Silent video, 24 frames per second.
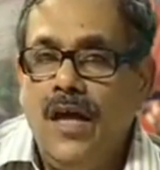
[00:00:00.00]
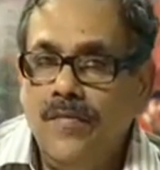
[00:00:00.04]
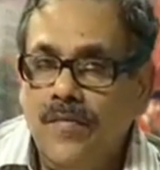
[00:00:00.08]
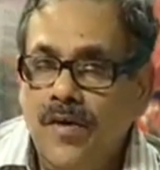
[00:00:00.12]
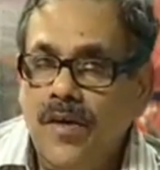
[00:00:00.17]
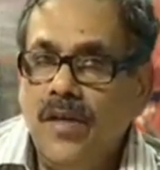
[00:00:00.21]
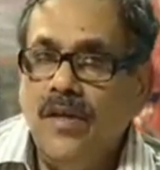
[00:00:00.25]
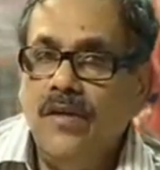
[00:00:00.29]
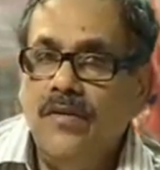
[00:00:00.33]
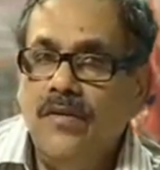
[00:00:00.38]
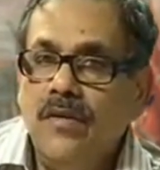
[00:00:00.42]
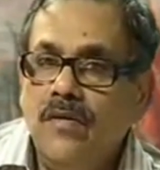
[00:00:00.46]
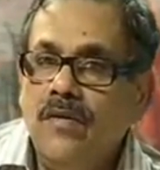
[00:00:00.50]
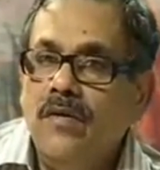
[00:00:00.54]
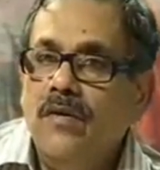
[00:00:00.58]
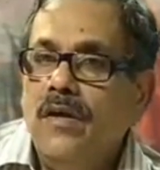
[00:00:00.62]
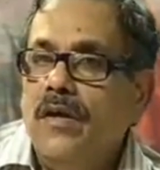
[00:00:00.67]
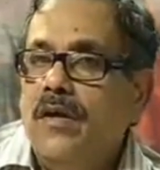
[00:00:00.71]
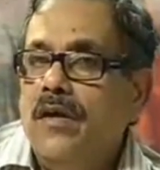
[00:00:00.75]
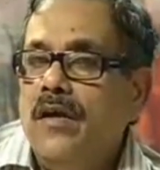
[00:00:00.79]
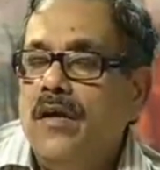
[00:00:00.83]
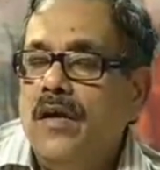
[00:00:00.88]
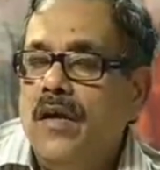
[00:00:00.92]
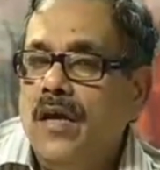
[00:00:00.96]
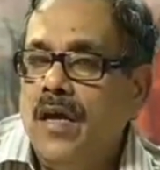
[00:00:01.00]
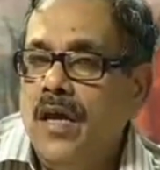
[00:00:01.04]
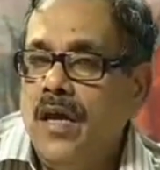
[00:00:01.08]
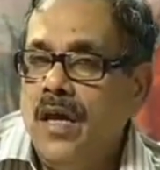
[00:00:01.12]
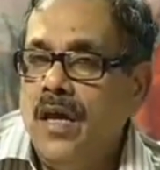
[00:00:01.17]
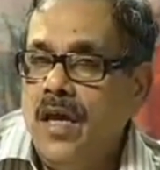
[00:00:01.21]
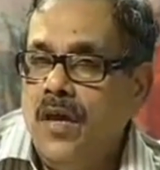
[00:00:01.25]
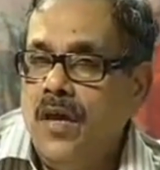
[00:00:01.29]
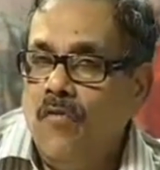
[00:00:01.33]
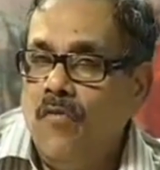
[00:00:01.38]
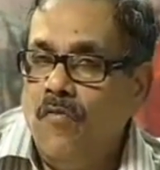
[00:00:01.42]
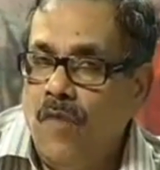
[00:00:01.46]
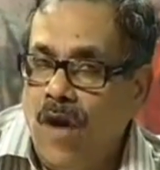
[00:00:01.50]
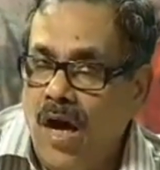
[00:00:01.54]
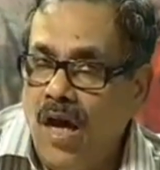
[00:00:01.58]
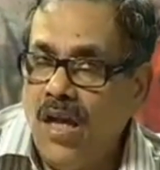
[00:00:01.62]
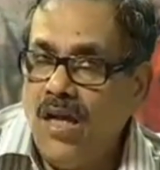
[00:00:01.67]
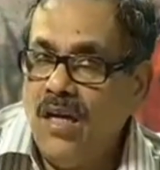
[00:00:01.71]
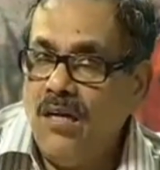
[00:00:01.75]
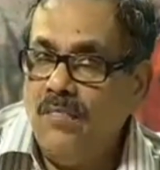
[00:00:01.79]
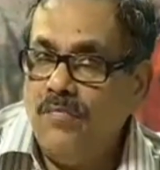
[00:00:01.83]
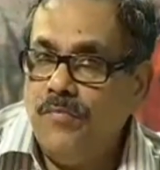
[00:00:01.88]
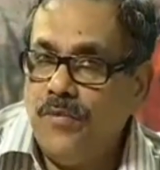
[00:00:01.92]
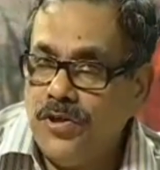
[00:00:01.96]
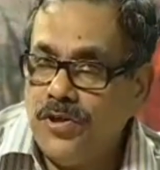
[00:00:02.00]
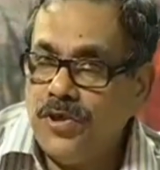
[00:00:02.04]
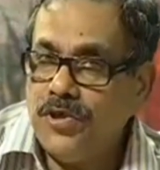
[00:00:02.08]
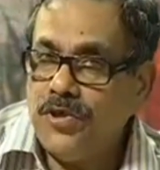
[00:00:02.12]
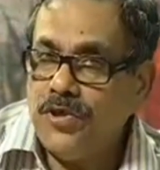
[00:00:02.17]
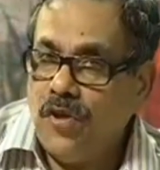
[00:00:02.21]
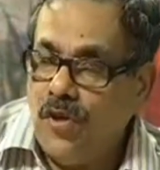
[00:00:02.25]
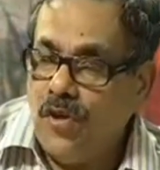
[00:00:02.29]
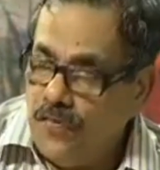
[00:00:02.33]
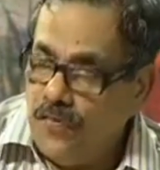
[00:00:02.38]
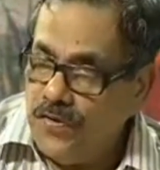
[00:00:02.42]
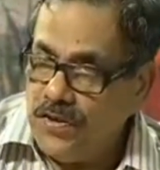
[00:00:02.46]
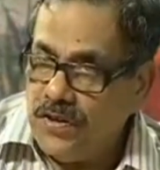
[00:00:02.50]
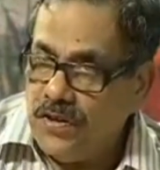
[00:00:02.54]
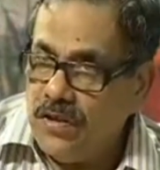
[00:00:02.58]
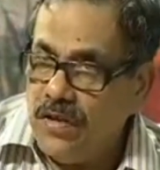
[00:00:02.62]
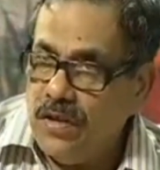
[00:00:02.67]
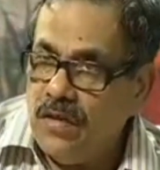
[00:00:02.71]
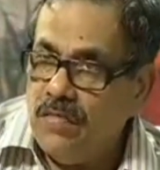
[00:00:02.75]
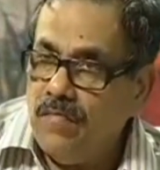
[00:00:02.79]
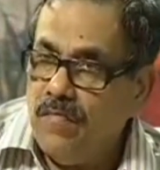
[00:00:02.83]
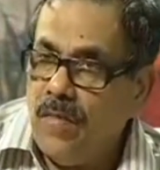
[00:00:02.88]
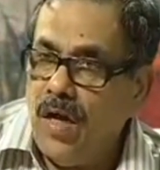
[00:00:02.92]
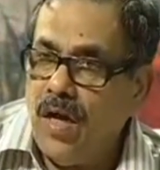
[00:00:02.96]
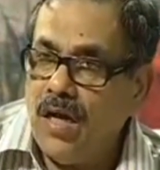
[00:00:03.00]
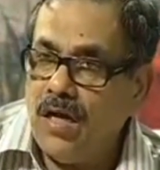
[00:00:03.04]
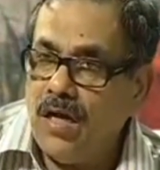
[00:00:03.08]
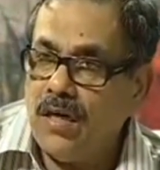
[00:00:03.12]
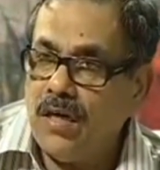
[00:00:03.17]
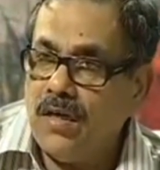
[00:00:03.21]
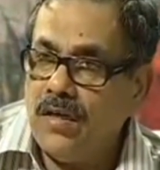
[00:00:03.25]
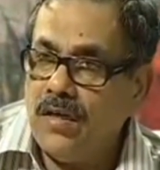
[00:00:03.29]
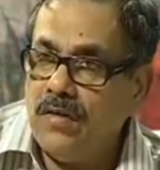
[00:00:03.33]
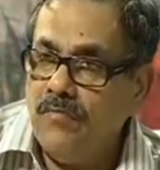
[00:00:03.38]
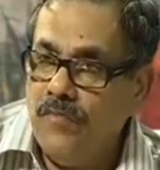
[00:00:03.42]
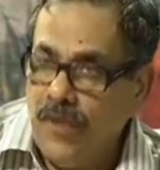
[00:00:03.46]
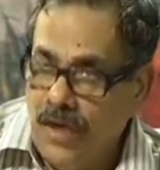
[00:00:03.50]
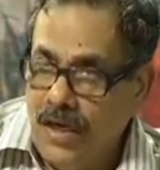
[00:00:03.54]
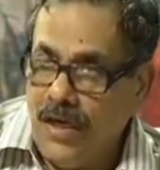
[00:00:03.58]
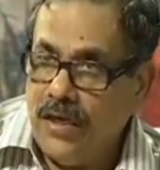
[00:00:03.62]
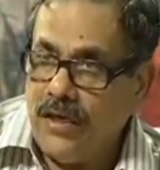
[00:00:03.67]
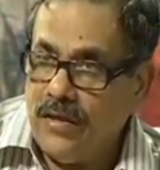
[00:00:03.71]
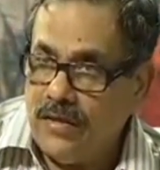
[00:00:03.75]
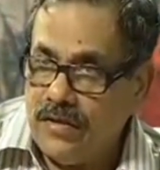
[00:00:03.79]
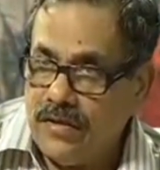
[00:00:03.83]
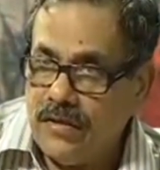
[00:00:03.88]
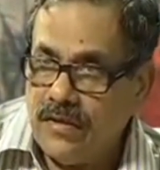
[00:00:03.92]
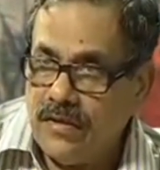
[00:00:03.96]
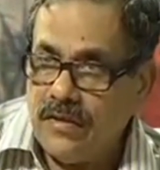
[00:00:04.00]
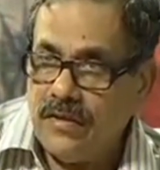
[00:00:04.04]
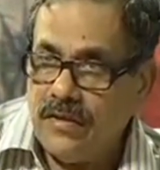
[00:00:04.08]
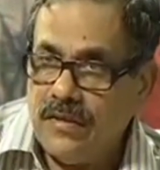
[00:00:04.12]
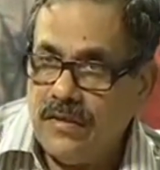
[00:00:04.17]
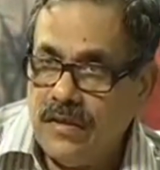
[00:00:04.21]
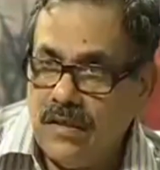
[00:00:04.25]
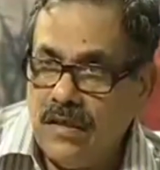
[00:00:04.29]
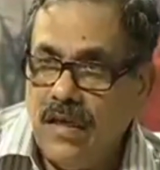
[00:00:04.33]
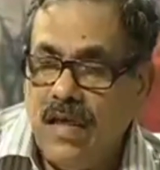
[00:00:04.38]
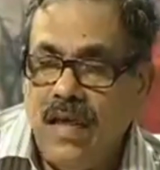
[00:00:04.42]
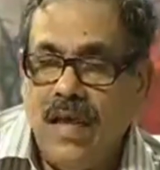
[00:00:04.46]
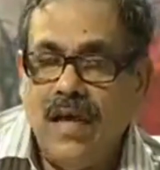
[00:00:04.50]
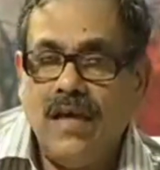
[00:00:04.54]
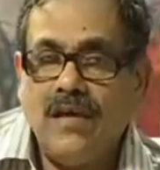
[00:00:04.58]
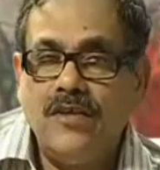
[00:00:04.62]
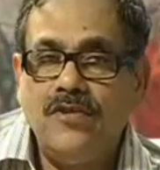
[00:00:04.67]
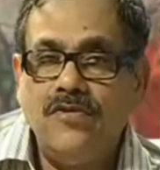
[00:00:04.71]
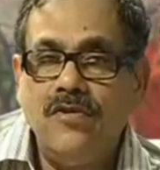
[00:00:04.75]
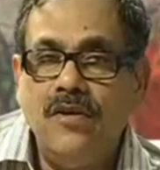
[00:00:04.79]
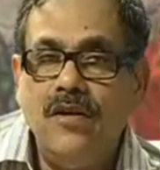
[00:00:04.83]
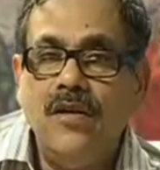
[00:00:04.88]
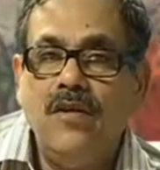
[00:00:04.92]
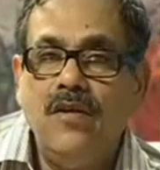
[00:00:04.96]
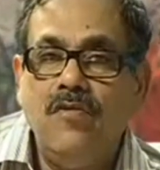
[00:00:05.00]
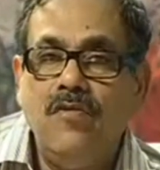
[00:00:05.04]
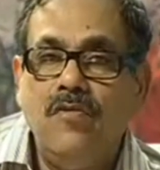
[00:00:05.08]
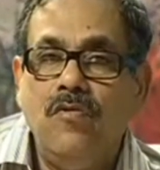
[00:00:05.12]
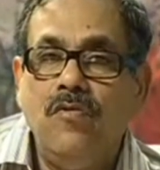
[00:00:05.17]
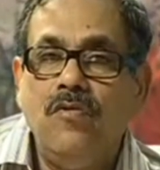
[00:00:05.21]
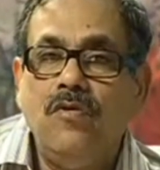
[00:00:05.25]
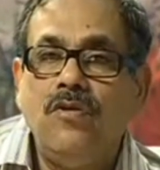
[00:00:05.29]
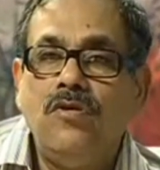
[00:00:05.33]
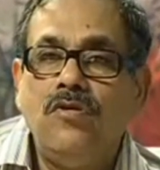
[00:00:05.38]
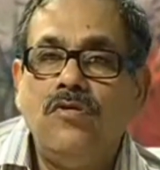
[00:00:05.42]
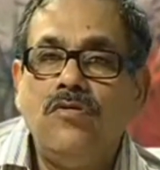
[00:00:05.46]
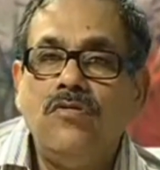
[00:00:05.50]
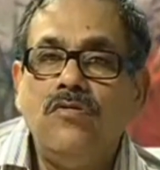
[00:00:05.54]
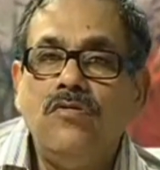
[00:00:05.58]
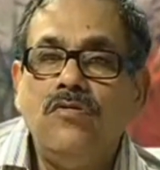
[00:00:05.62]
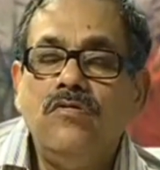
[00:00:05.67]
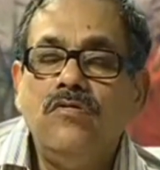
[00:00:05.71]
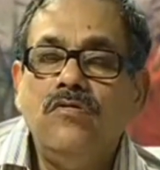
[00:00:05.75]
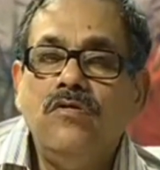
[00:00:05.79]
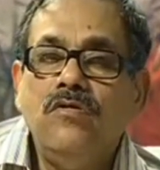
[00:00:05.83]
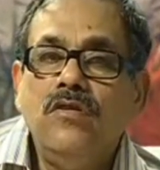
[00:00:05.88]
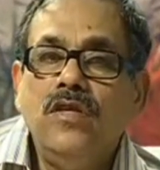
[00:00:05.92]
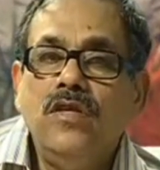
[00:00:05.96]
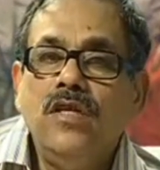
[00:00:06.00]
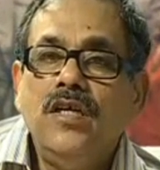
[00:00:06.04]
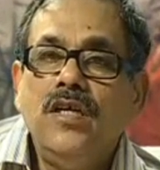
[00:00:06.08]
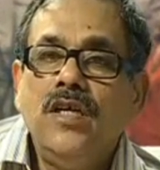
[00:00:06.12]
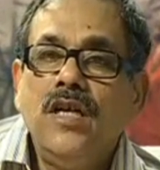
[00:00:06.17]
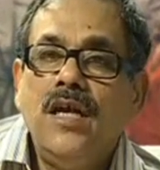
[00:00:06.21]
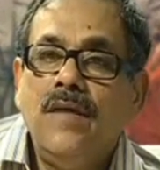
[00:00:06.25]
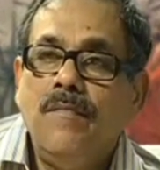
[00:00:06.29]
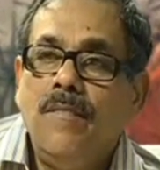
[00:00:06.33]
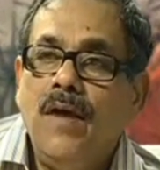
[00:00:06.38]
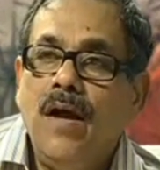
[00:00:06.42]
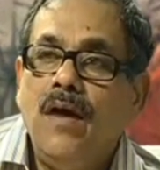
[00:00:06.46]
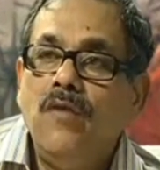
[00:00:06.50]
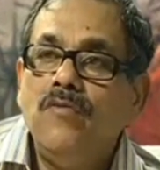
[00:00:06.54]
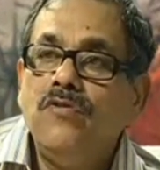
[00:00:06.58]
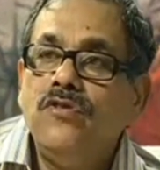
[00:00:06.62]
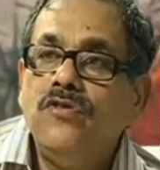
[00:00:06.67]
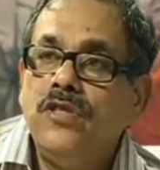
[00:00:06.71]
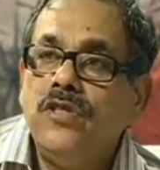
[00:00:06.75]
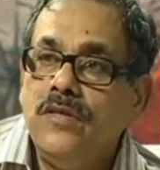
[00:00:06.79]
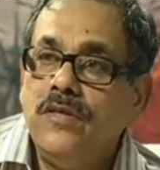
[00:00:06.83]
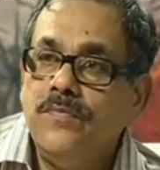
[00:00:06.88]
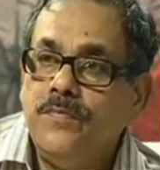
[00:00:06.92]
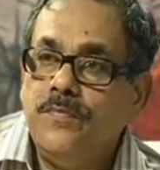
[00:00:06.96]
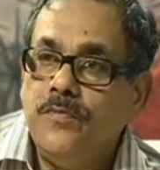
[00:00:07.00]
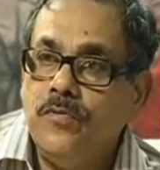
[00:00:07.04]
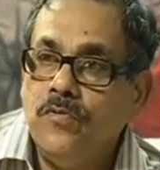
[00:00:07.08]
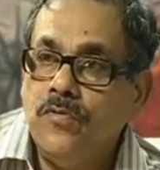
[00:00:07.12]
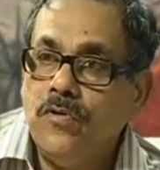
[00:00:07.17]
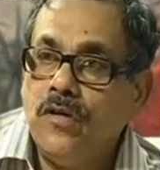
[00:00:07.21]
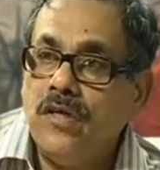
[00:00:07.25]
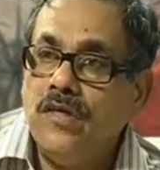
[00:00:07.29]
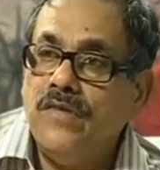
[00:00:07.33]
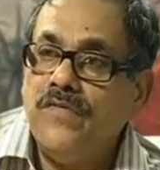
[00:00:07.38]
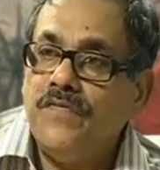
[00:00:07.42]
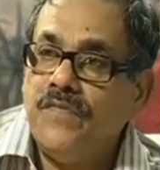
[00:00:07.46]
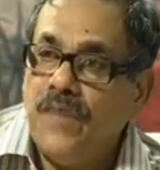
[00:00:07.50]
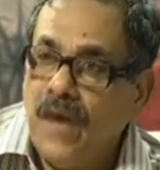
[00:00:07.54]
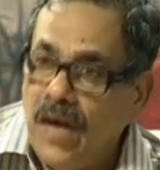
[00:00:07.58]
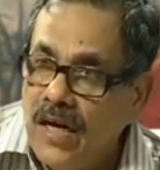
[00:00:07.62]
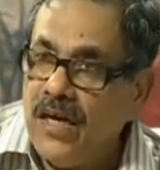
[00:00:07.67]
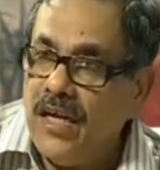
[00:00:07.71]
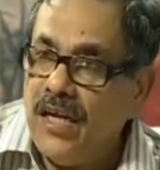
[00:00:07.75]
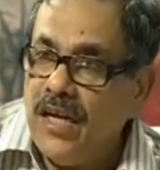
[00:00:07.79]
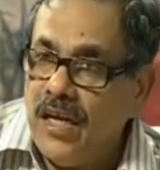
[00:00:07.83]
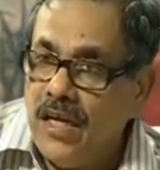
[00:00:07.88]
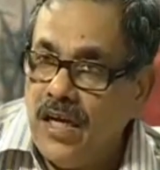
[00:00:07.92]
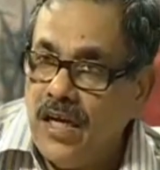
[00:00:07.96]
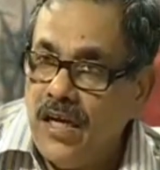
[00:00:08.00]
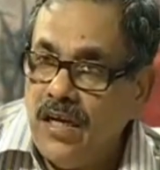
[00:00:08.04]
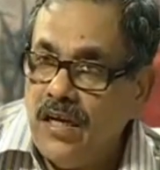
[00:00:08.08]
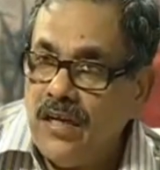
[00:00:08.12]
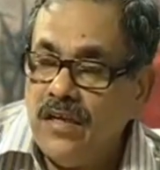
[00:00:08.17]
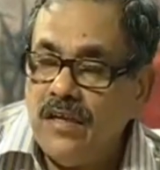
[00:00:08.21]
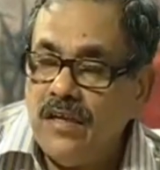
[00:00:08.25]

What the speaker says: I mean, one British officer, Mark Wilkes, actually wrote about Tipu confiding